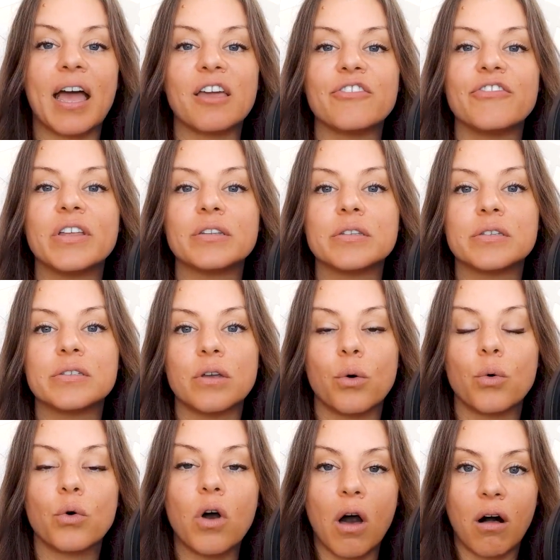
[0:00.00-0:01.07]
I felt
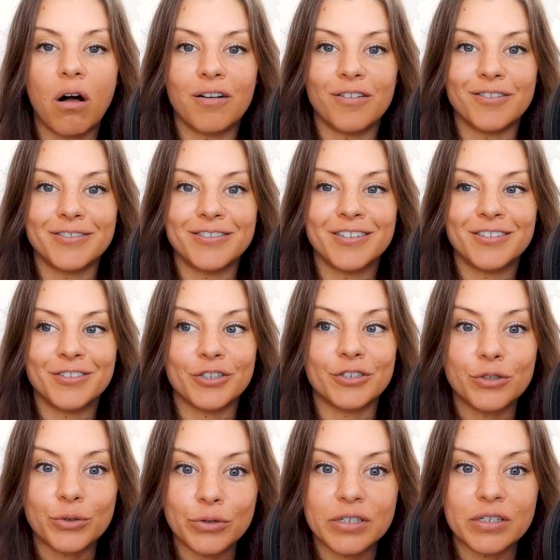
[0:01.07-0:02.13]
so called to
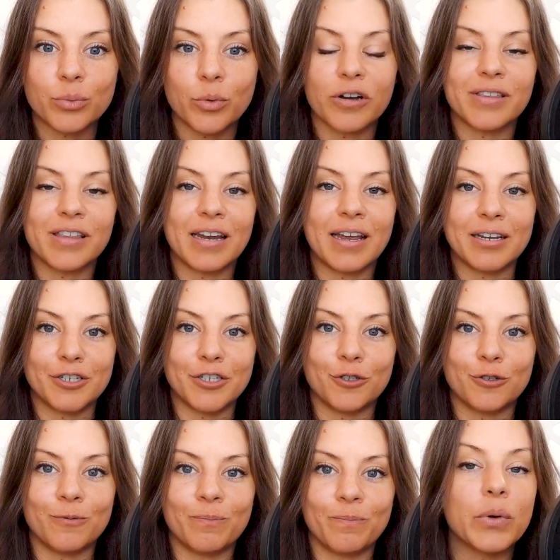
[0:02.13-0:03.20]
do this work that I
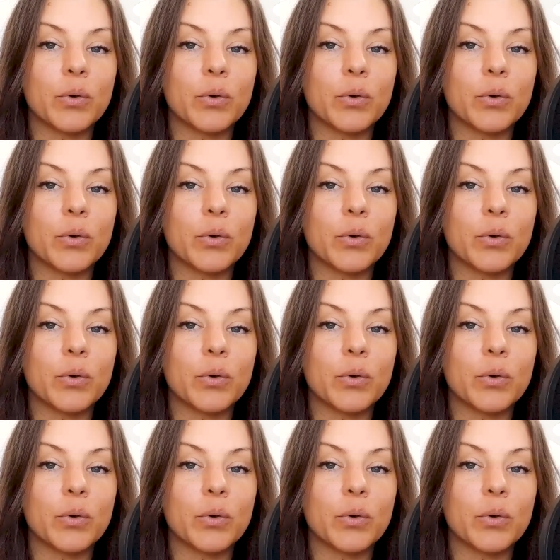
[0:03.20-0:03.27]
do.